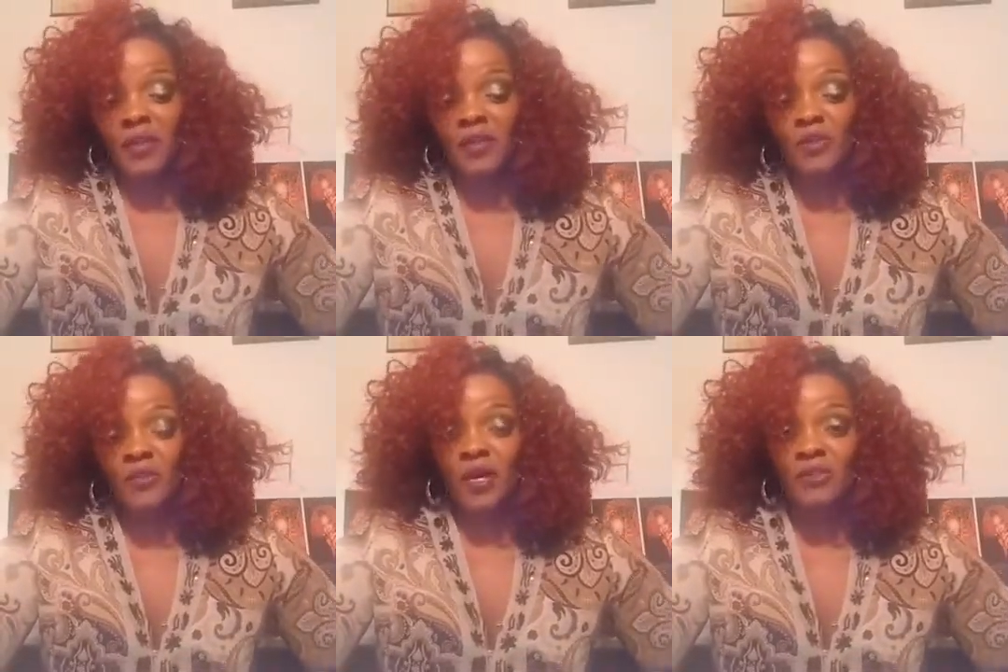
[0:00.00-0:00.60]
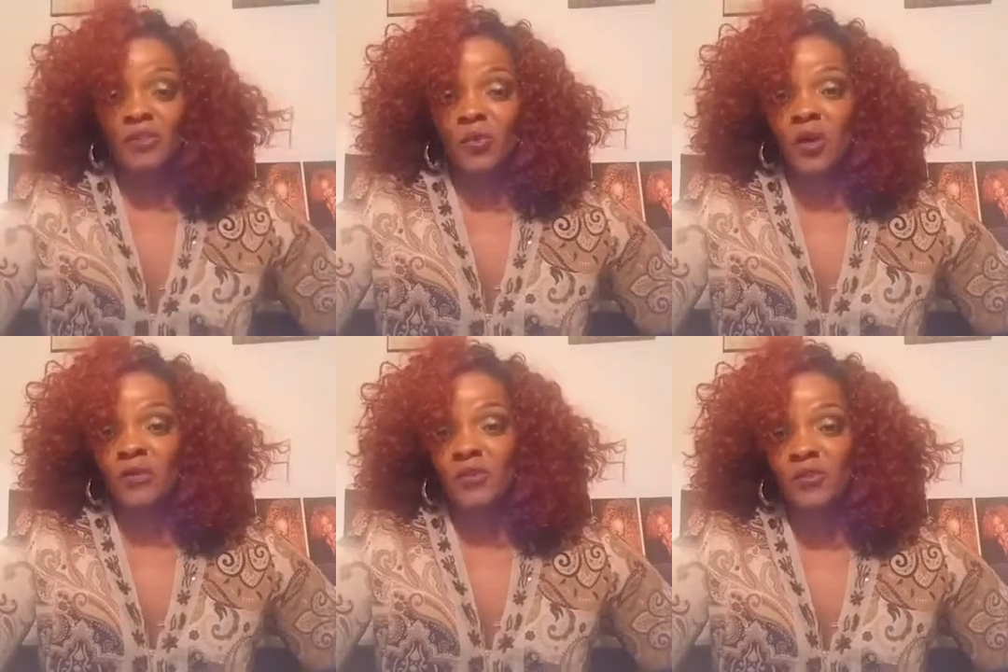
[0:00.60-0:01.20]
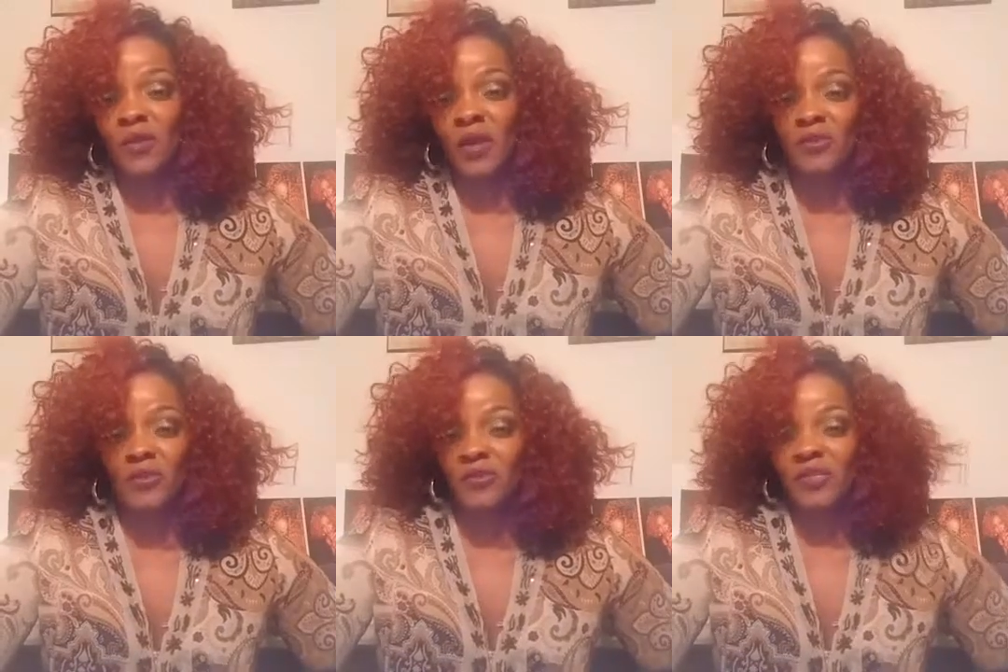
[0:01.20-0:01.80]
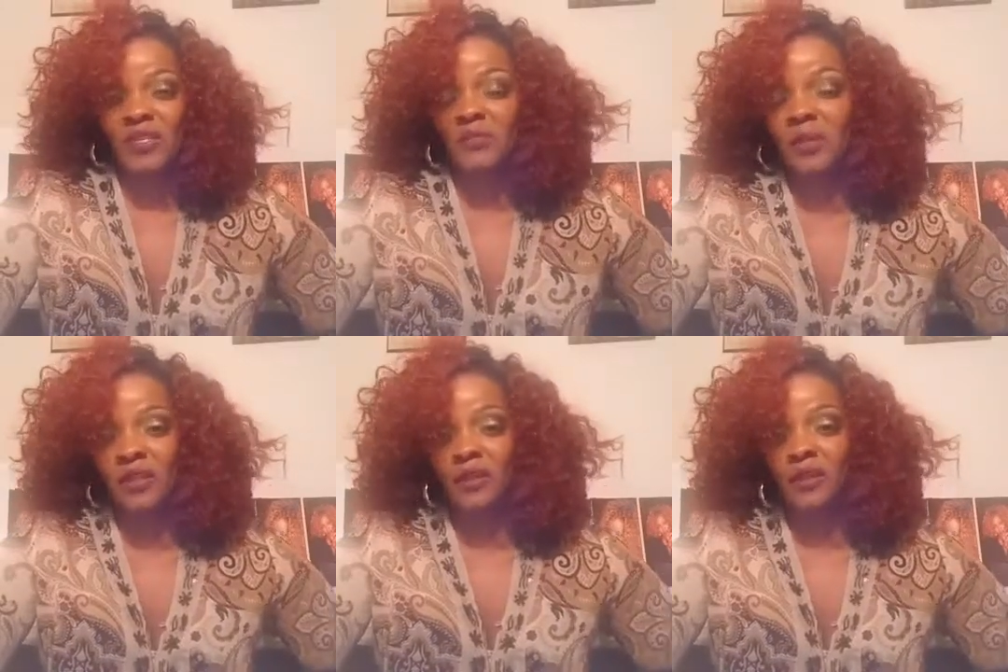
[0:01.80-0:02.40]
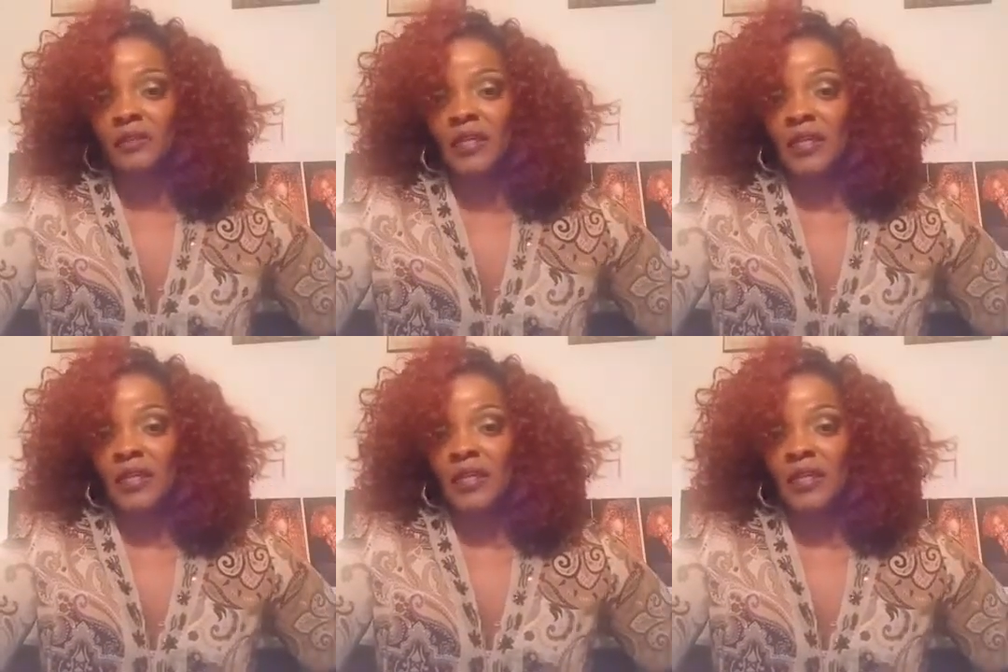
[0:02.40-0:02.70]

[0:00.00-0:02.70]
that 2012 and 2013 has been there?